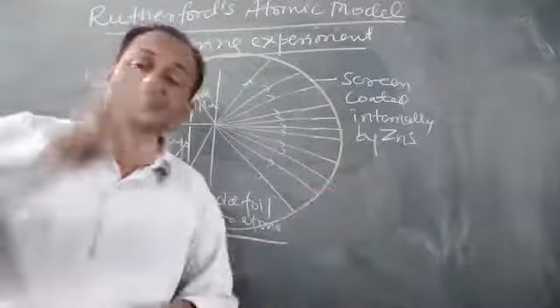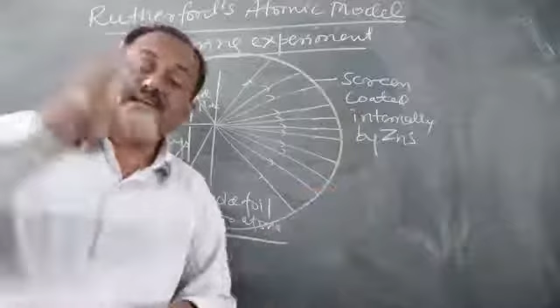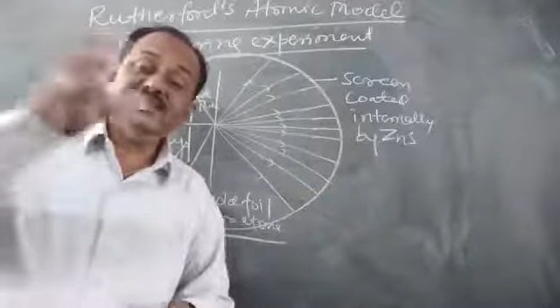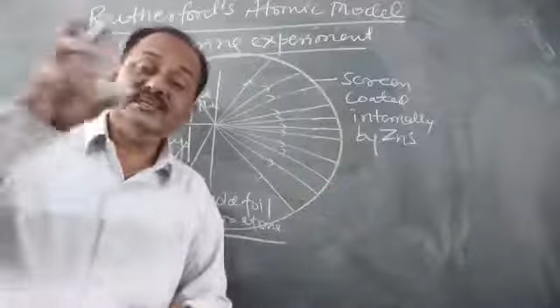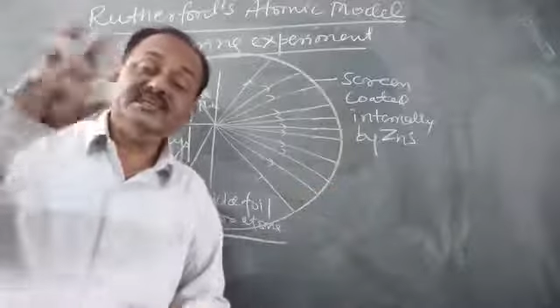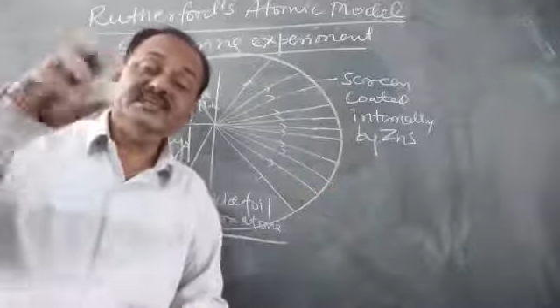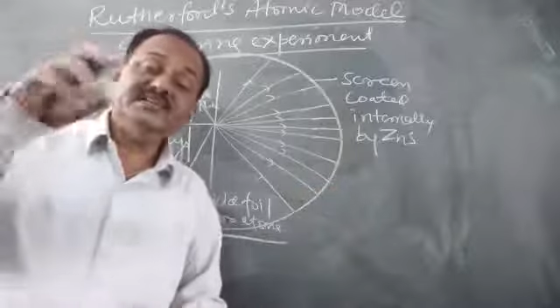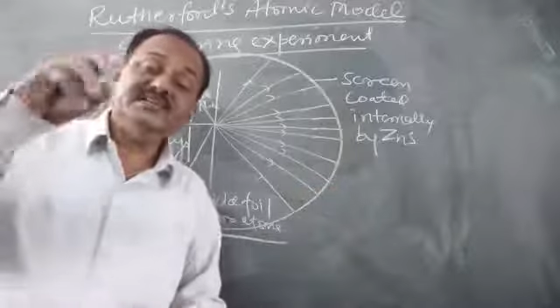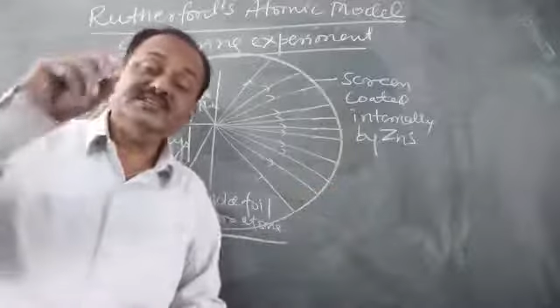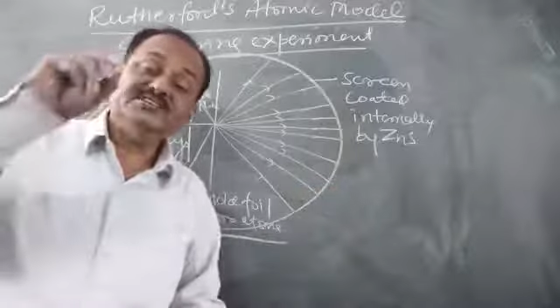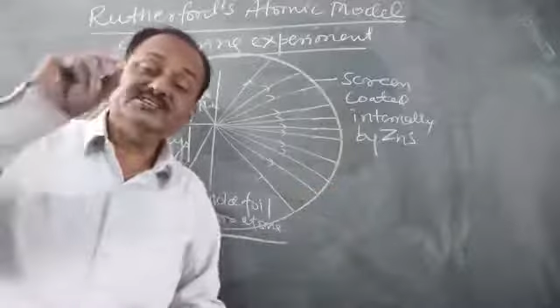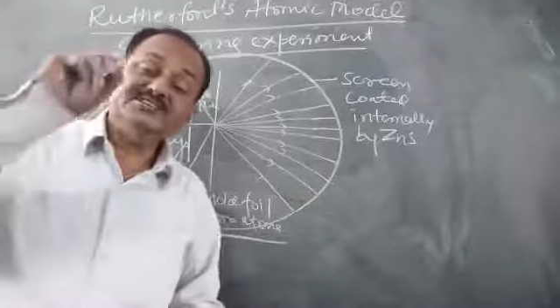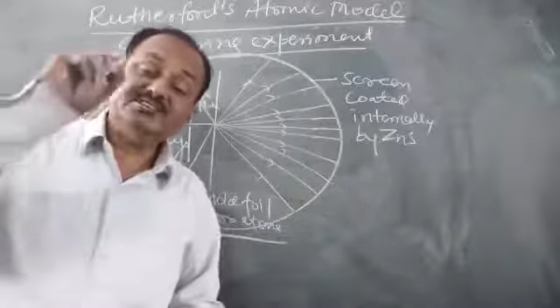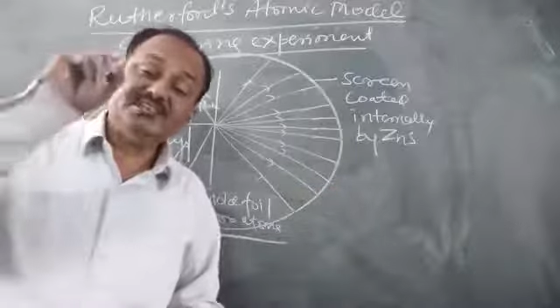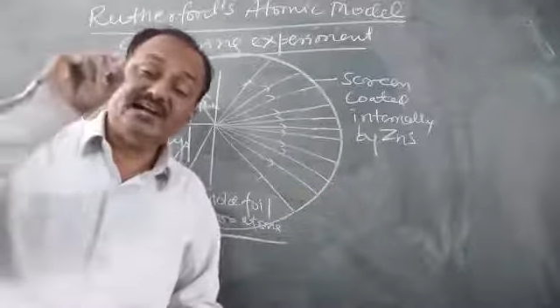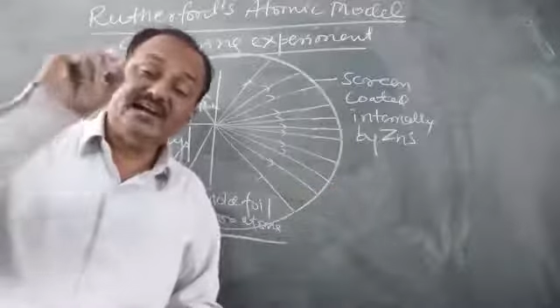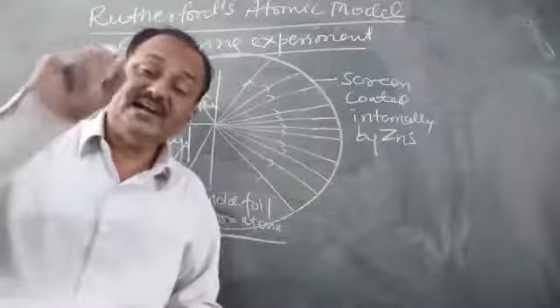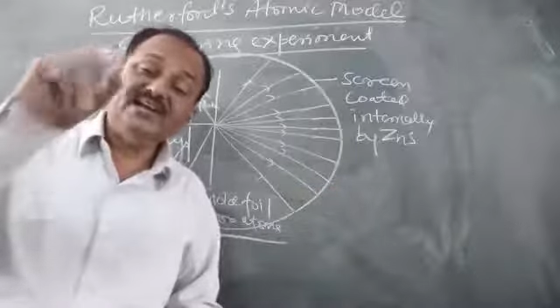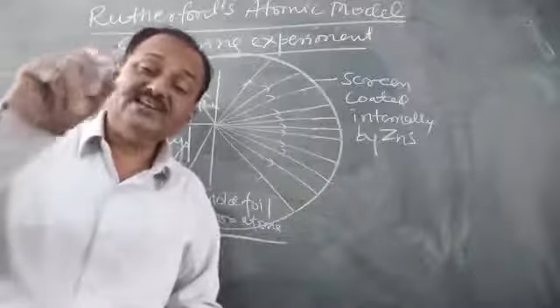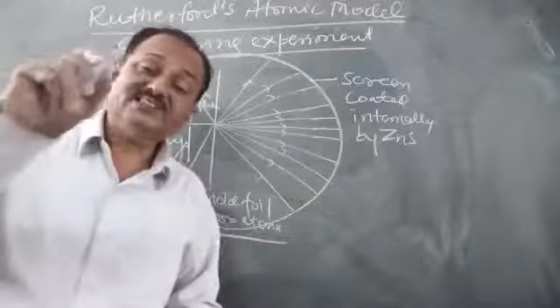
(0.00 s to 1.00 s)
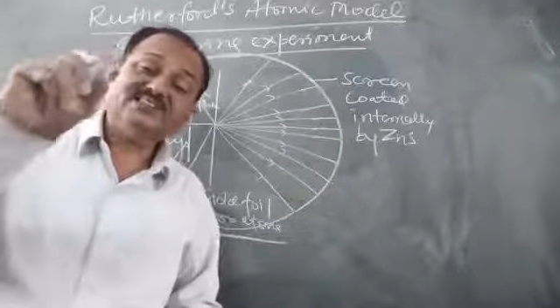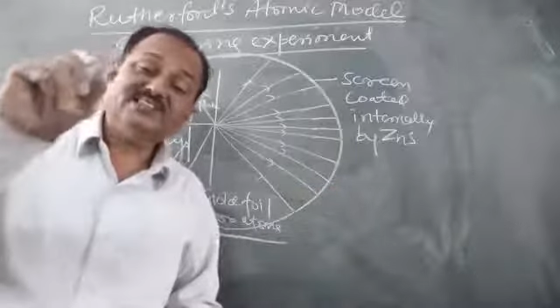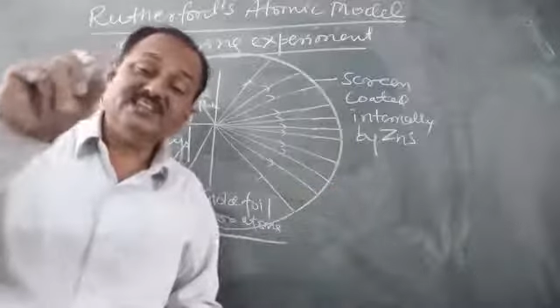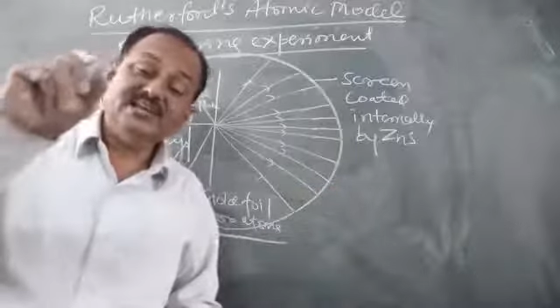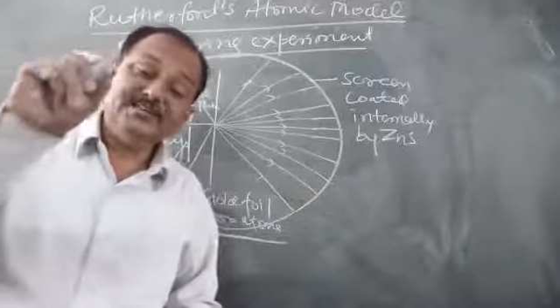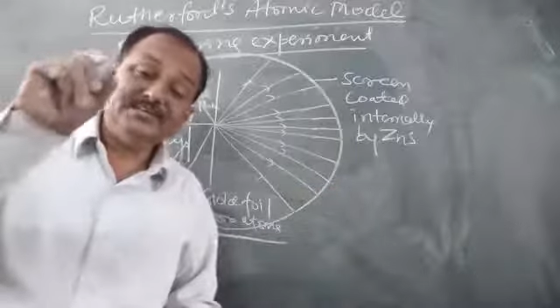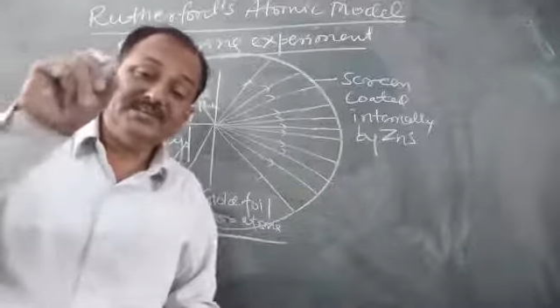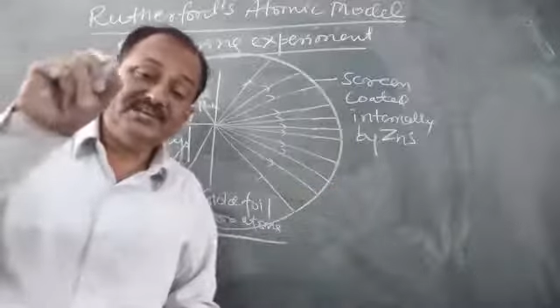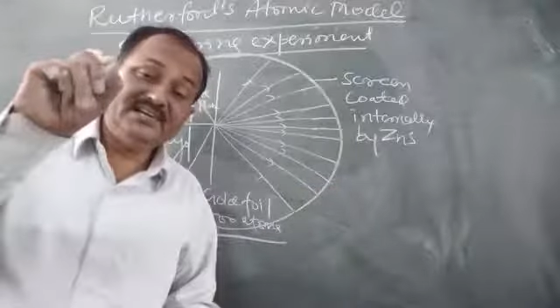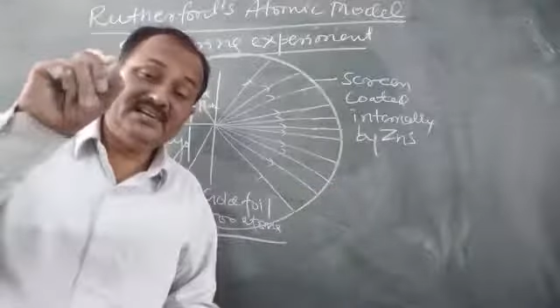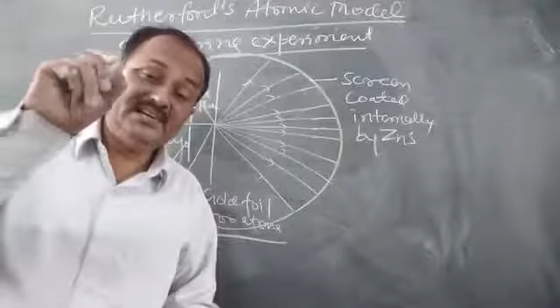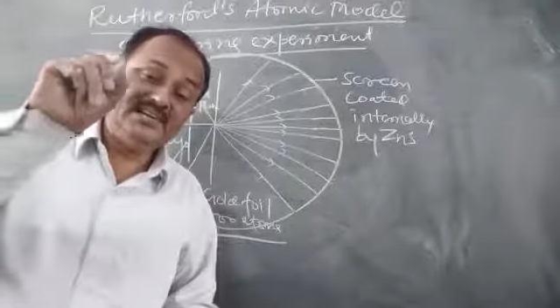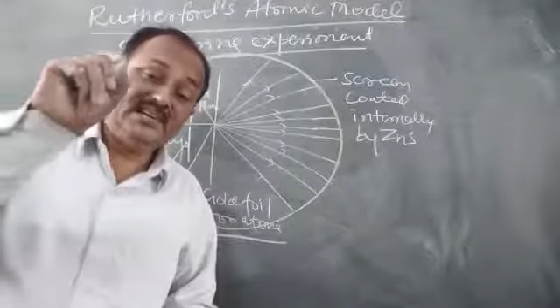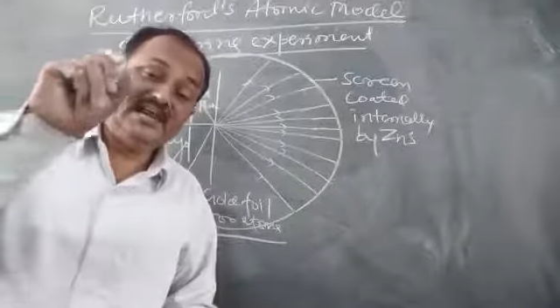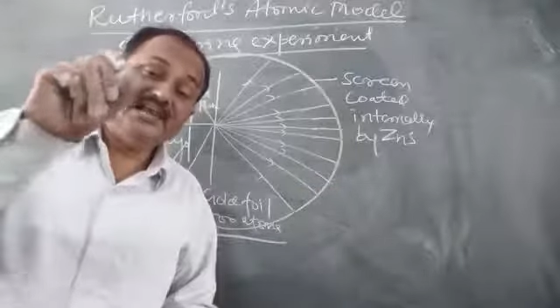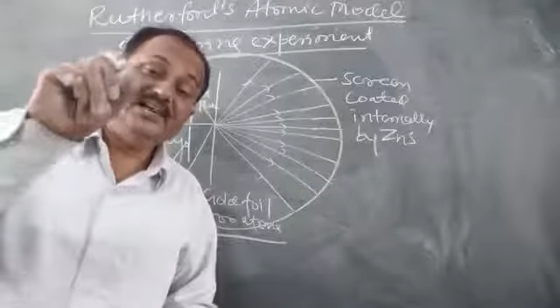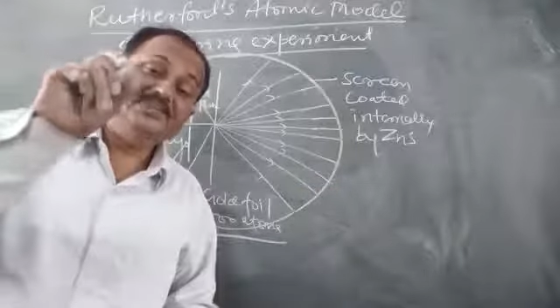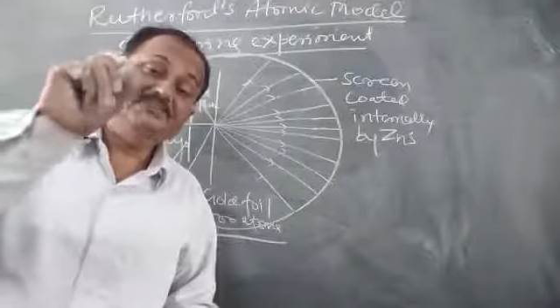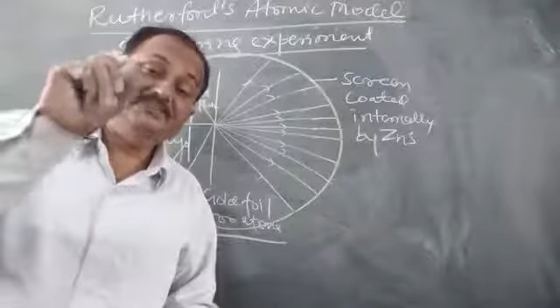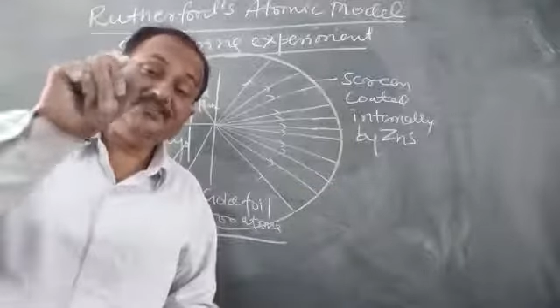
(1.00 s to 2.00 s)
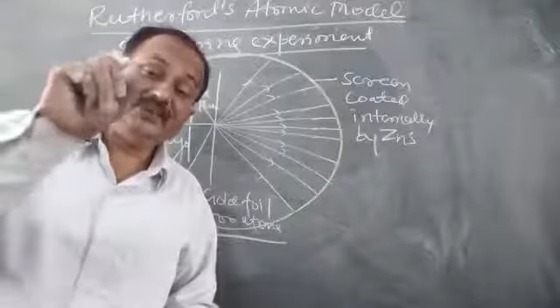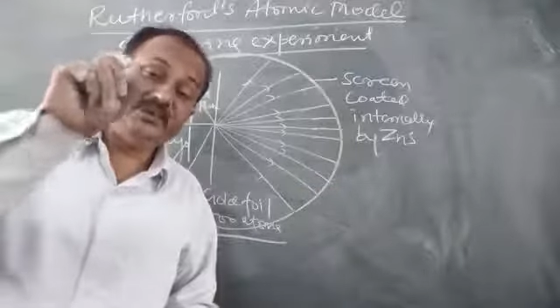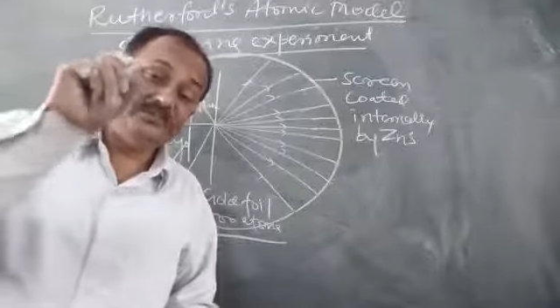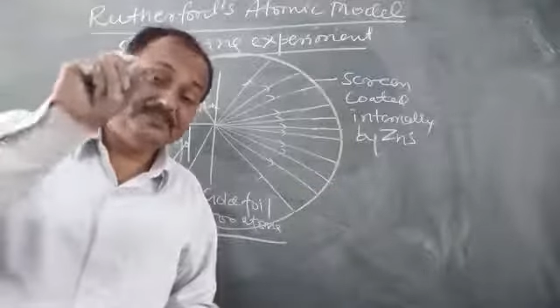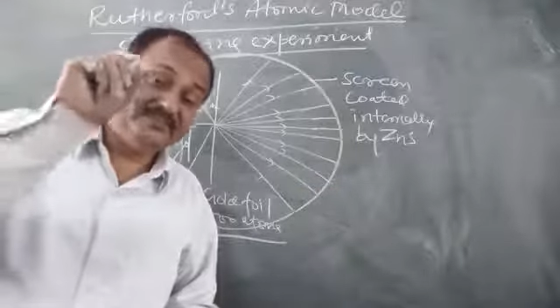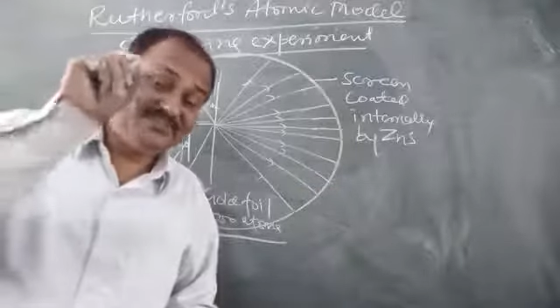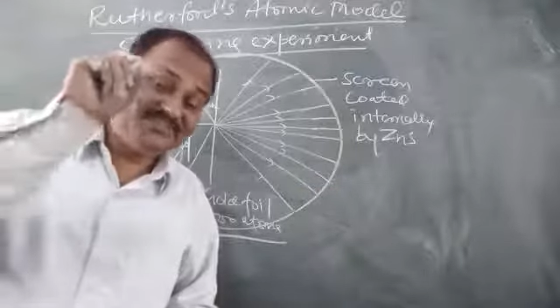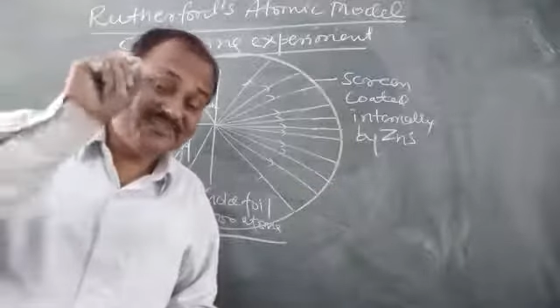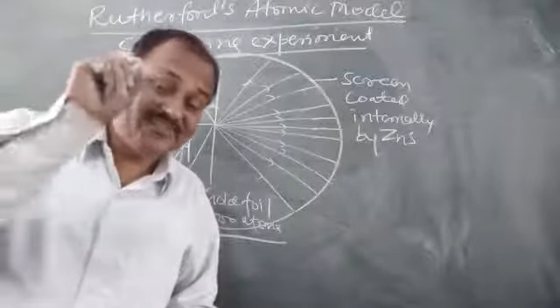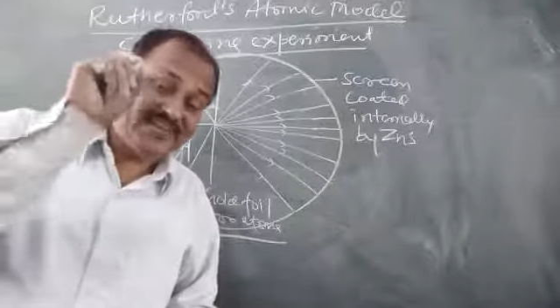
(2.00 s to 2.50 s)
then it starts emitting light from